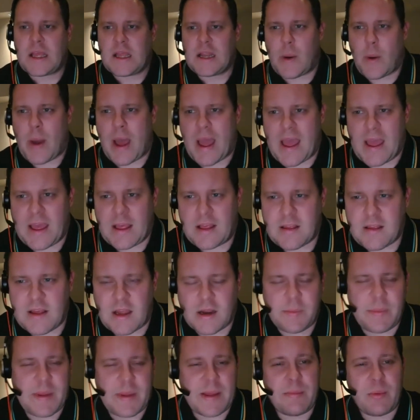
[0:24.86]
it's
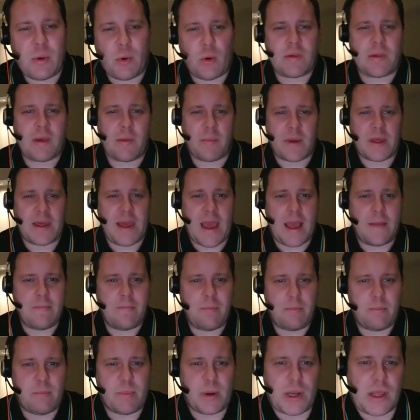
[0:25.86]
going to be brought up
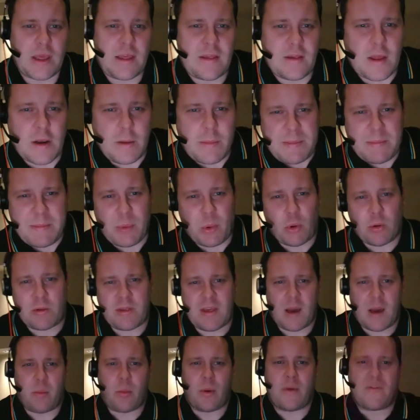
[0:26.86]
again, but it's going to be
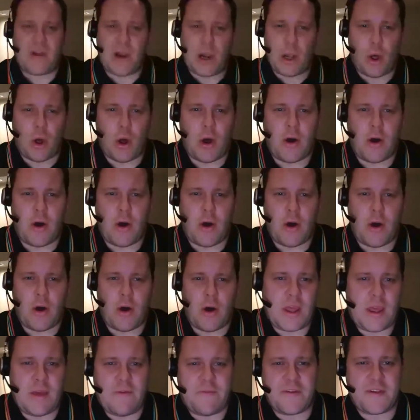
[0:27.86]
brought up with a lot of
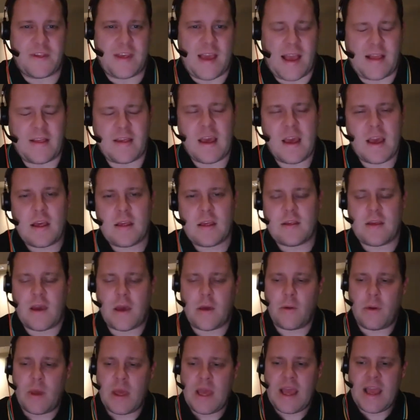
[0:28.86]
what you've said.
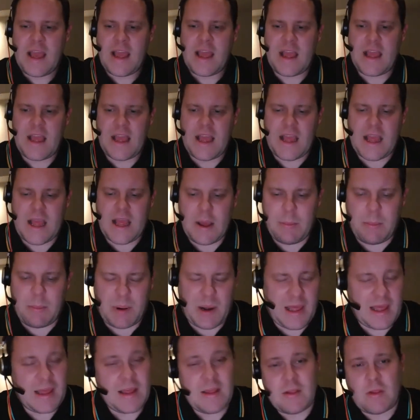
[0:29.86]
So
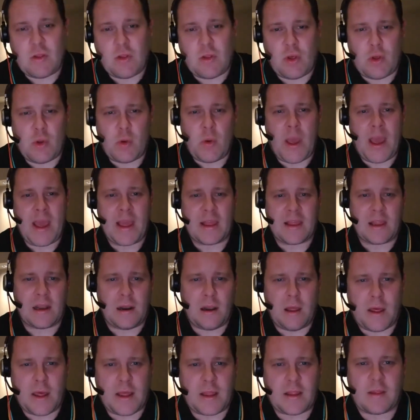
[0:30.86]
please do hit the
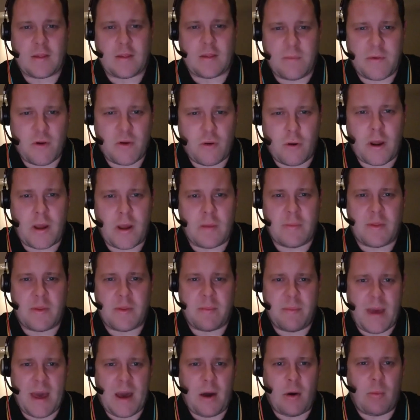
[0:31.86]
like, the subscribe,
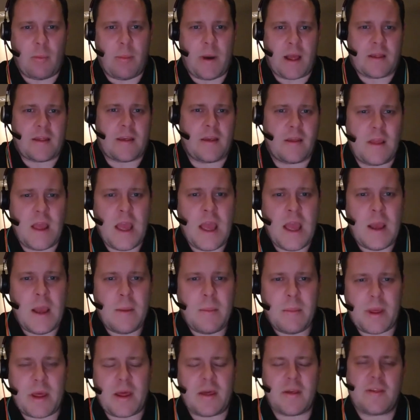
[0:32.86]
the bell button,
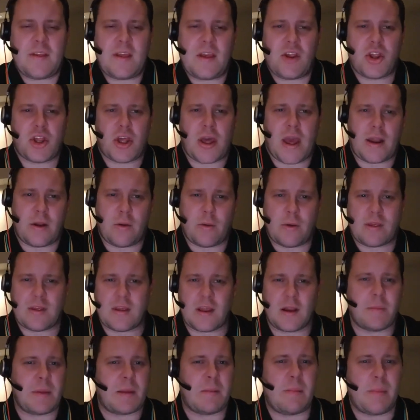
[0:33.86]
because this channel is
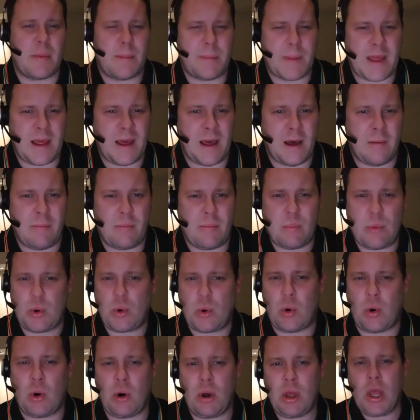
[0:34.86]
going to become
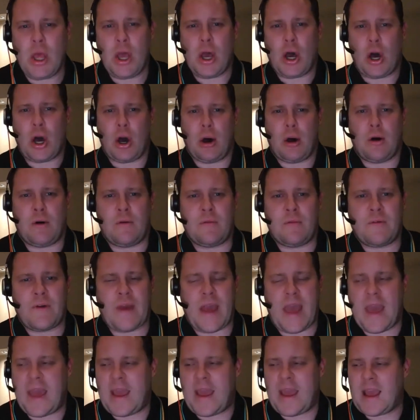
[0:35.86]
more of
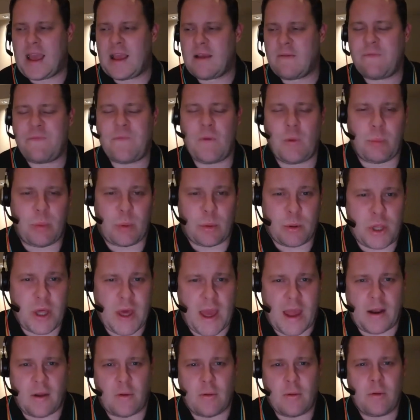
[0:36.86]
a football
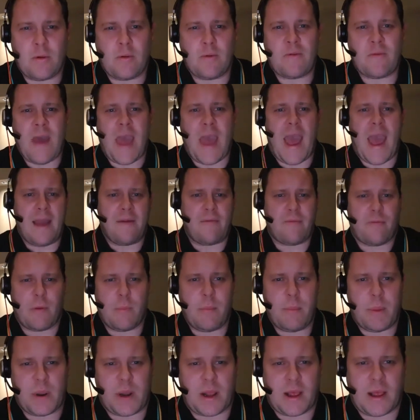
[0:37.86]
channel for
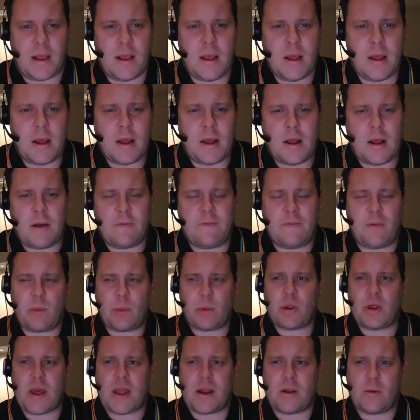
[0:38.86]
everybody. A
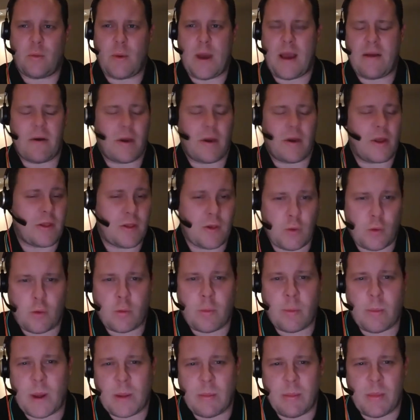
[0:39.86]
football channel where I
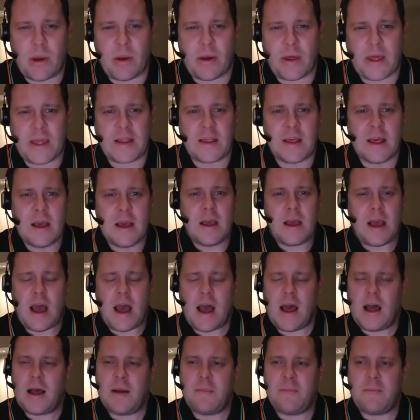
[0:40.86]
talk my mind
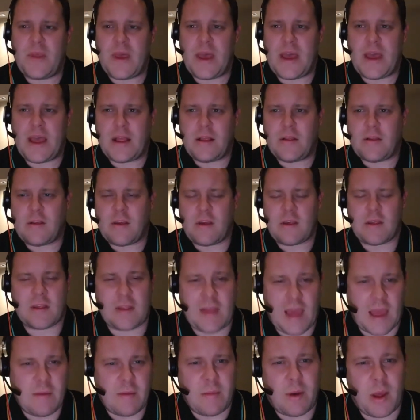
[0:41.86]
and
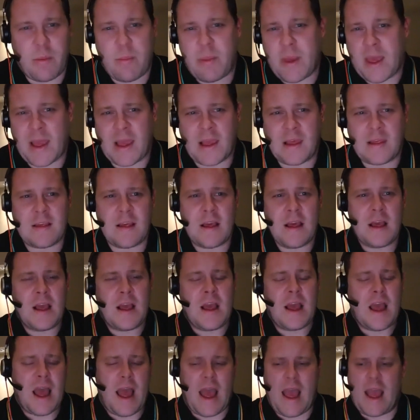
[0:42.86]
say my piece.
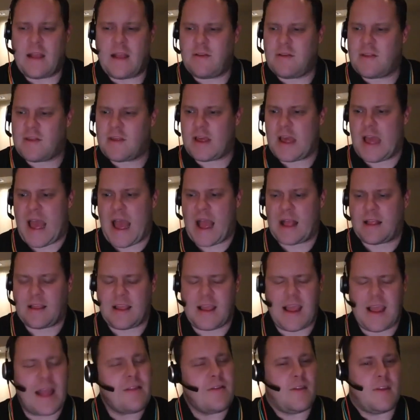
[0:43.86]
And at
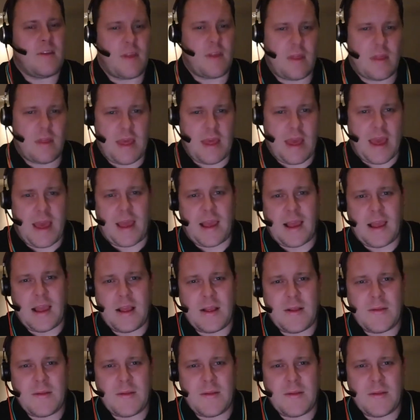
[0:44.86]
the end of the day,